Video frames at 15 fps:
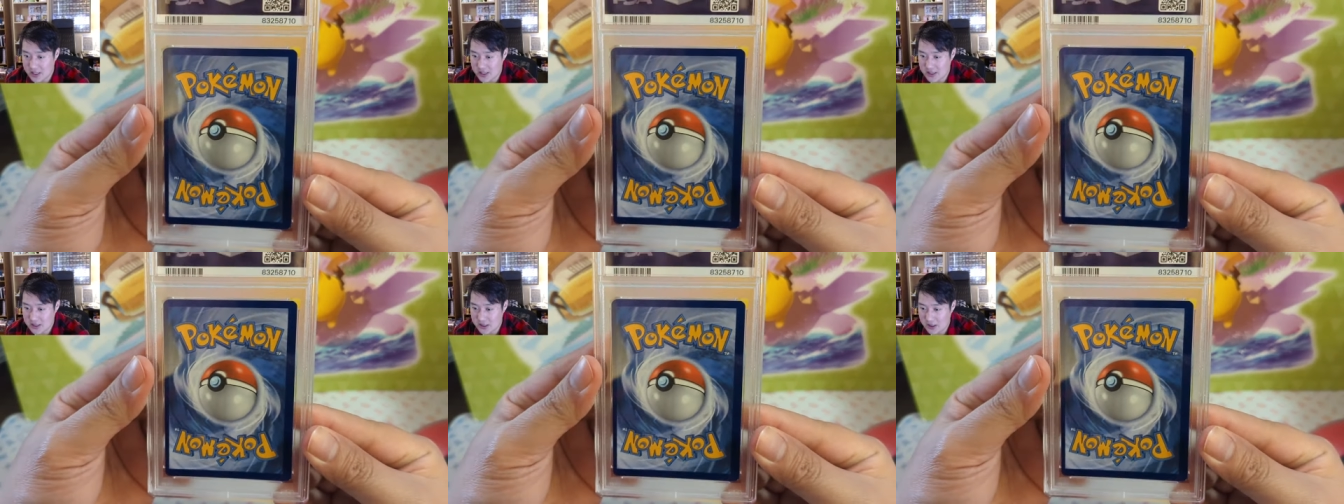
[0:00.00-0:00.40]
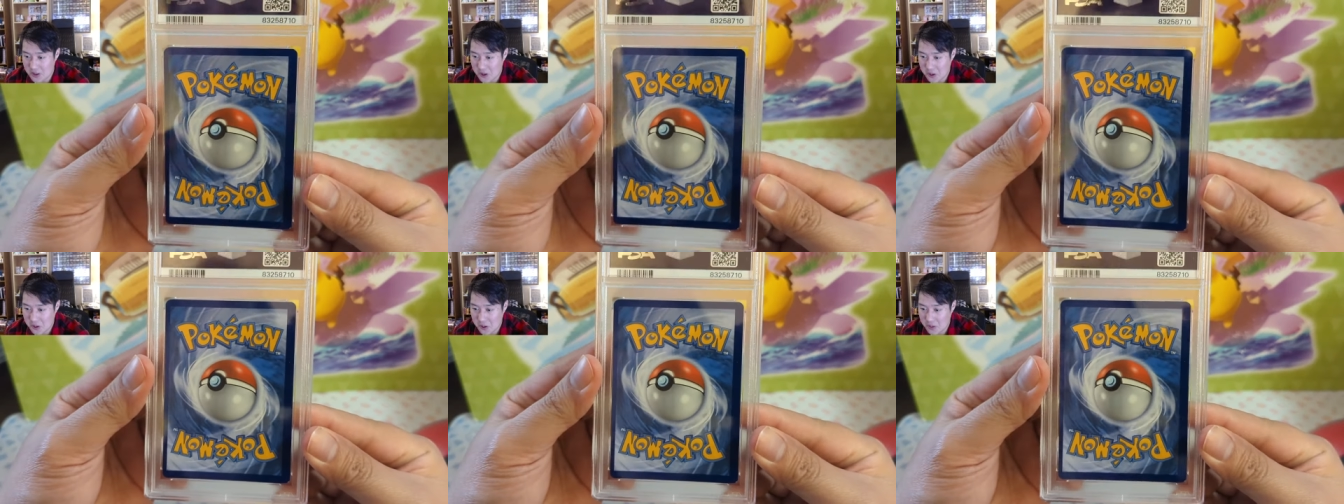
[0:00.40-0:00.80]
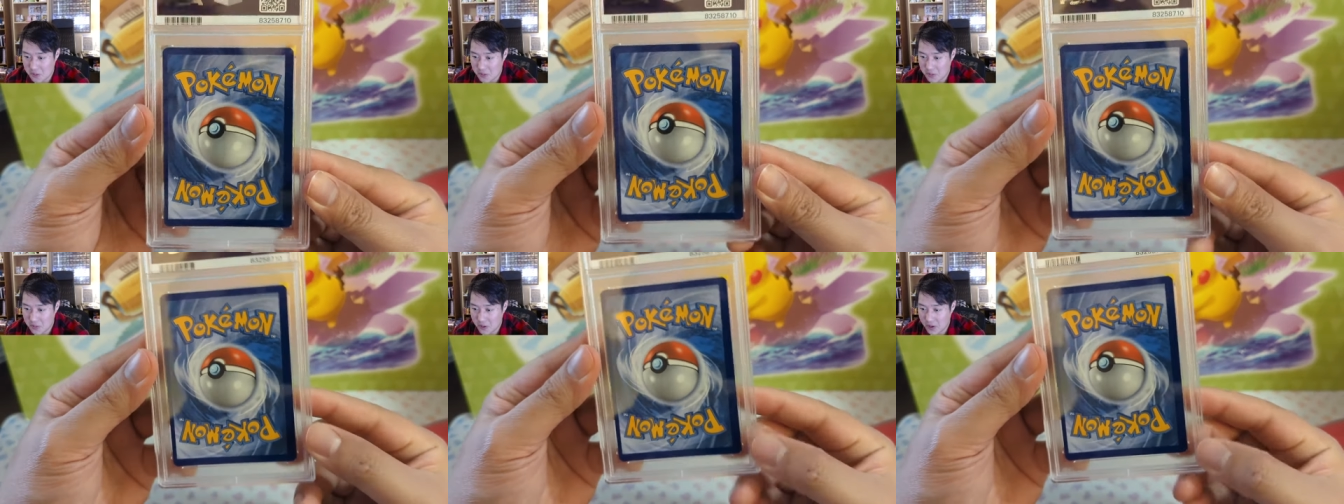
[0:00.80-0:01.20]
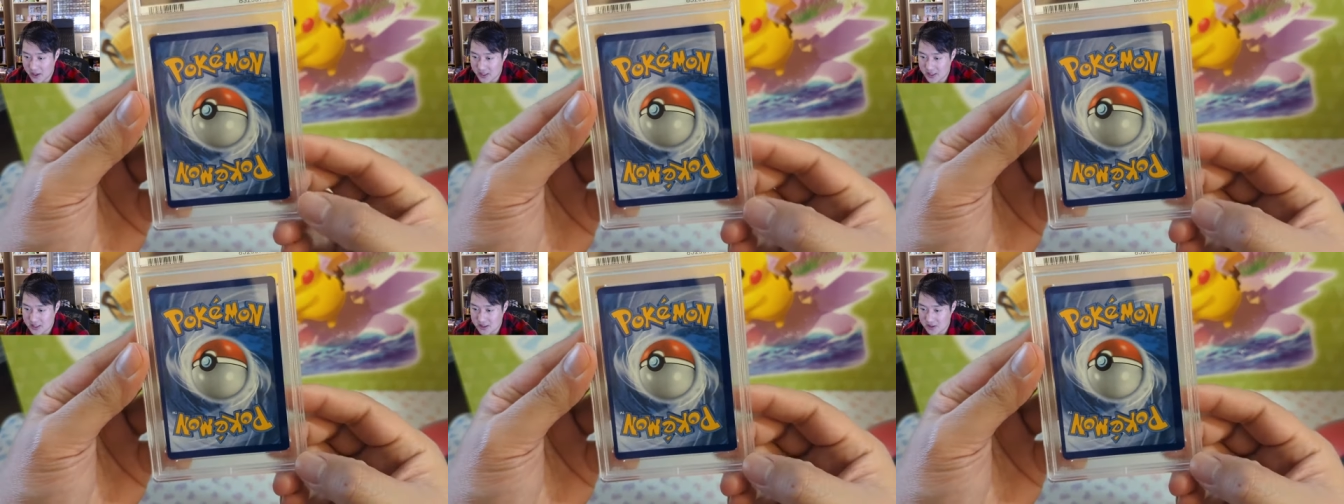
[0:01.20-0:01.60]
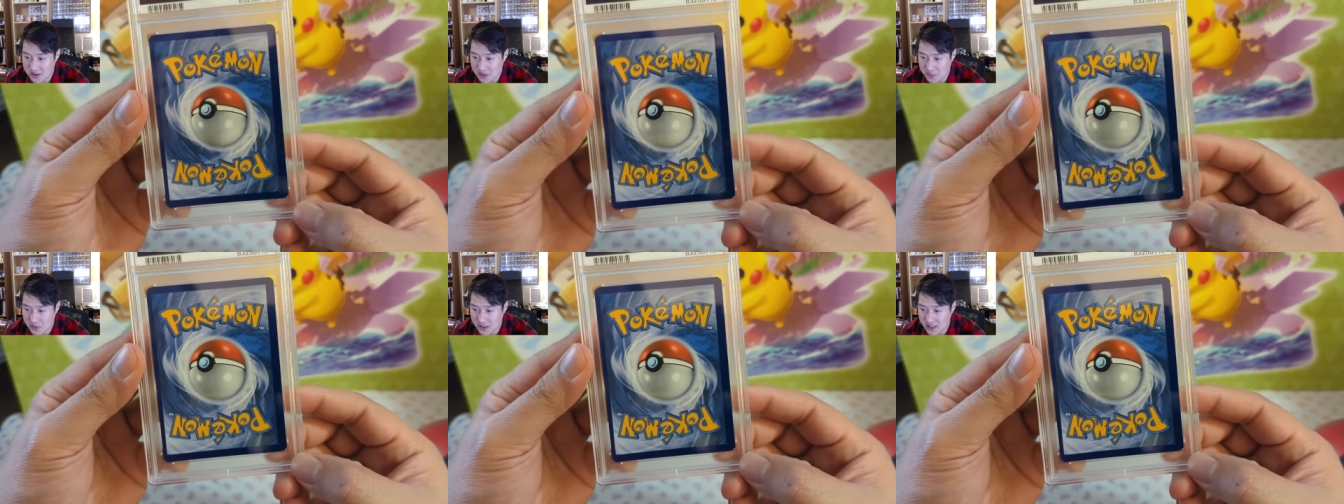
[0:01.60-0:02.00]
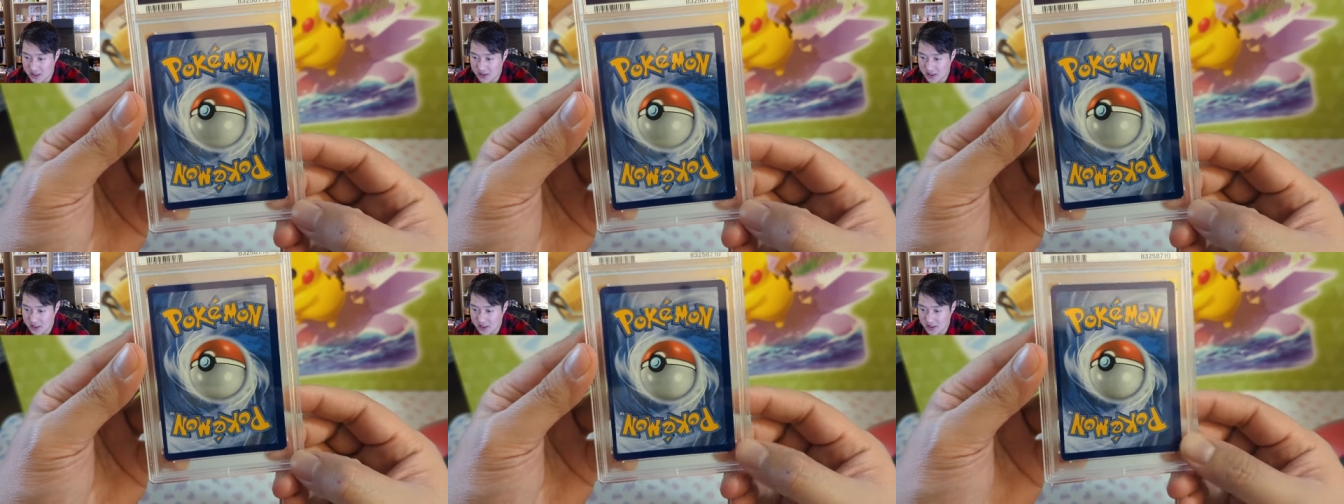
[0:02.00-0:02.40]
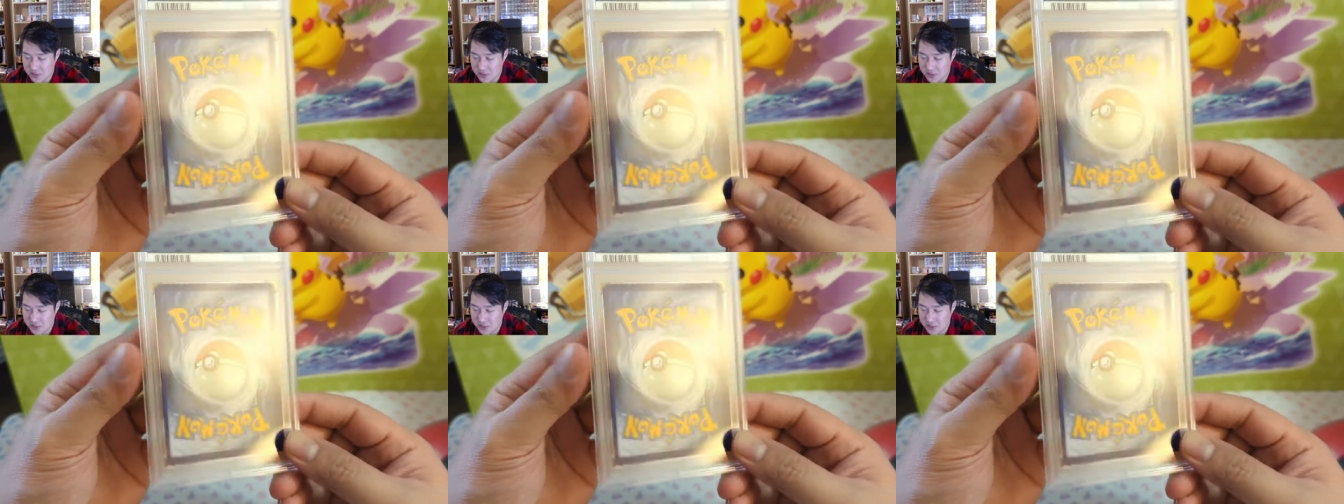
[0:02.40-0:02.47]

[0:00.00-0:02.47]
So, oh, I guess there's something down here,